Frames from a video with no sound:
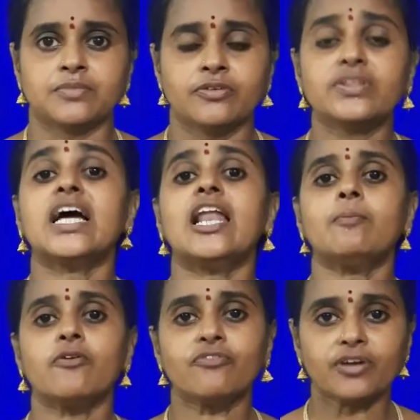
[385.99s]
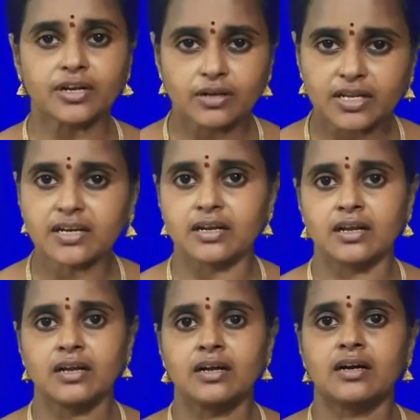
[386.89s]
with the help of regular
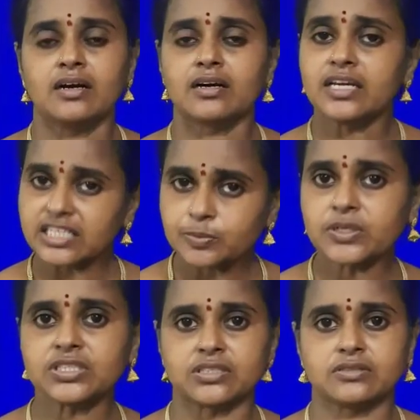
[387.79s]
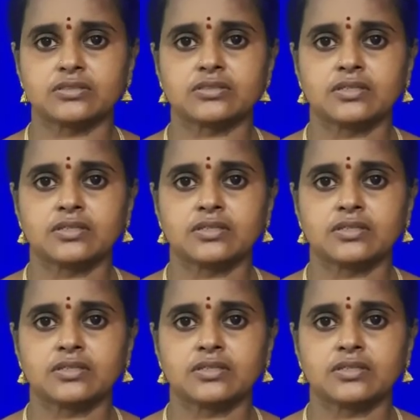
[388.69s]
expressions.